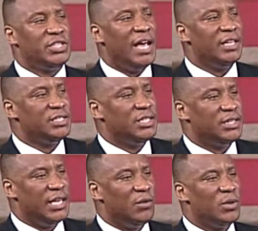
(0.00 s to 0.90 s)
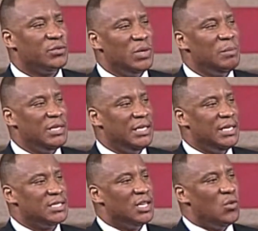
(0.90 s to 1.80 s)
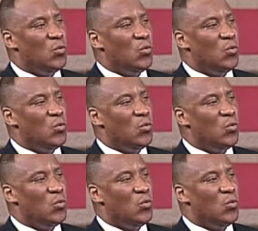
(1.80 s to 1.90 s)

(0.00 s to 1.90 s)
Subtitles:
challenging thing with women is